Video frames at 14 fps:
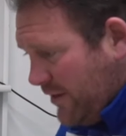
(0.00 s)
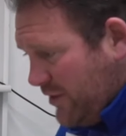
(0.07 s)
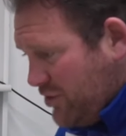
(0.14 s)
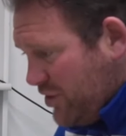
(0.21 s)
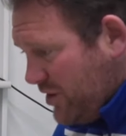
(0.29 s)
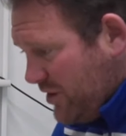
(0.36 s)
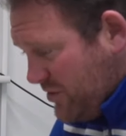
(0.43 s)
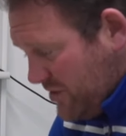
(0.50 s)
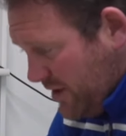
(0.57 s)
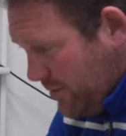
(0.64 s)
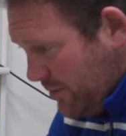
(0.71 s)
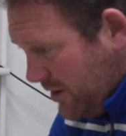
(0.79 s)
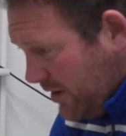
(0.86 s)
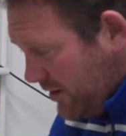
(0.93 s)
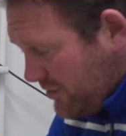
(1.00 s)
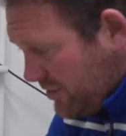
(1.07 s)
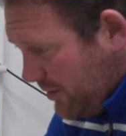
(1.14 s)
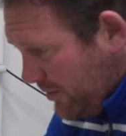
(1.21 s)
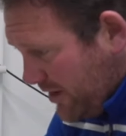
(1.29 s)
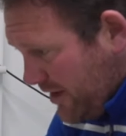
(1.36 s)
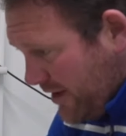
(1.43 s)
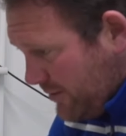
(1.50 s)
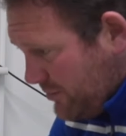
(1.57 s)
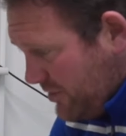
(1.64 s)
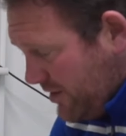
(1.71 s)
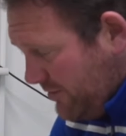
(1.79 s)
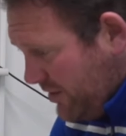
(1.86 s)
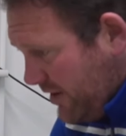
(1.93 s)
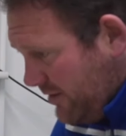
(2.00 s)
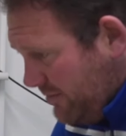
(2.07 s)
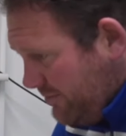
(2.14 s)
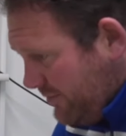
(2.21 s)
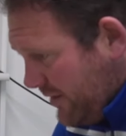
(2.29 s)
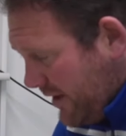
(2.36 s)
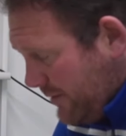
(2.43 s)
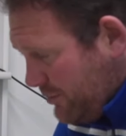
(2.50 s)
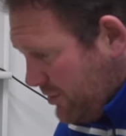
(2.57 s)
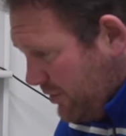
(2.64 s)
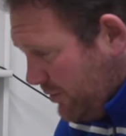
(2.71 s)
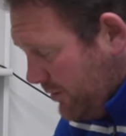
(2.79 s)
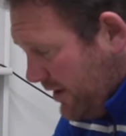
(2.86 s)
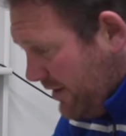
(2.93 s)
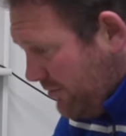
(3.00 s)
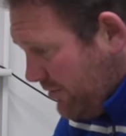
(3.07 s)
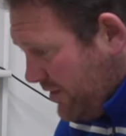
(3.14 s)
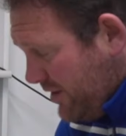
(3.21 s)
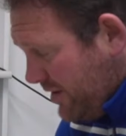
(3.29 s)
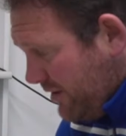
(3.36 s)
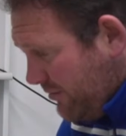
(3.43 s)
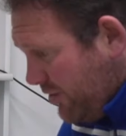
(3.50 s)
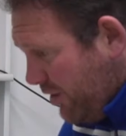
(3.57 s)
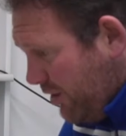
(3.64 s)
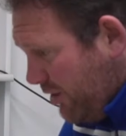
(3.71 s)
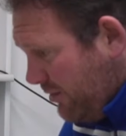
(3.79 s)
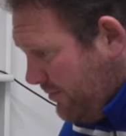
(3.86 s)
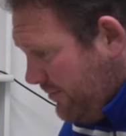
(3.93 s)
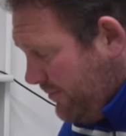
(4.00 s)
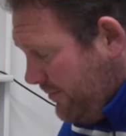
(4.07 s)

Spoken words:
as you can see with the last couple of games, giving it absolutely everything they've got.